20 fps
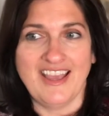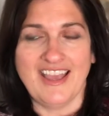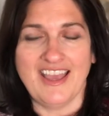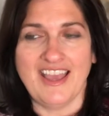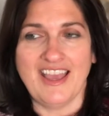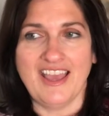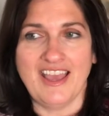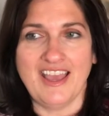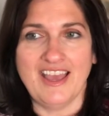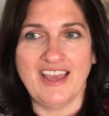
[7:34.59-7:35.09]

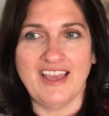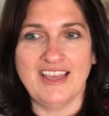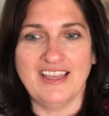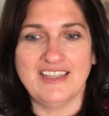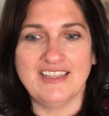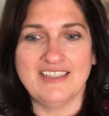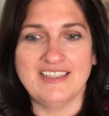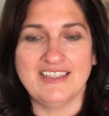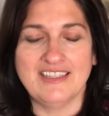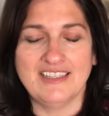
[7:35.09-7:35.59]

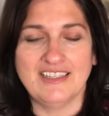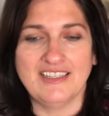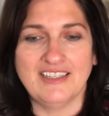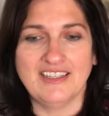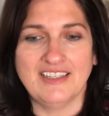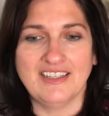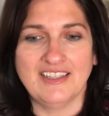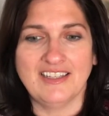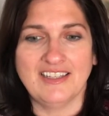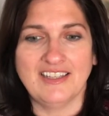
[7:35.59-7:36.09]
And
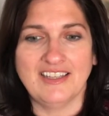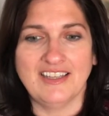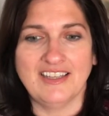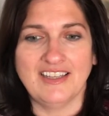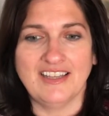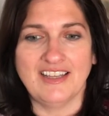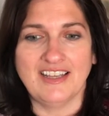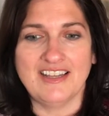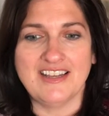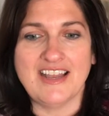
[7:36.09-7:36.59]

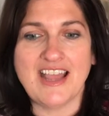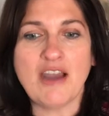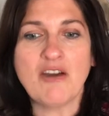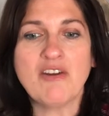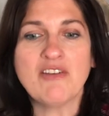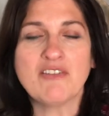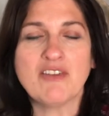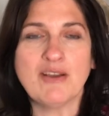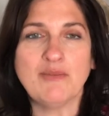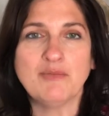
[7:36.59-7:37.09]
now
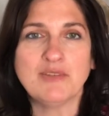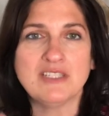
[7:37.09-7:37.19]
I've come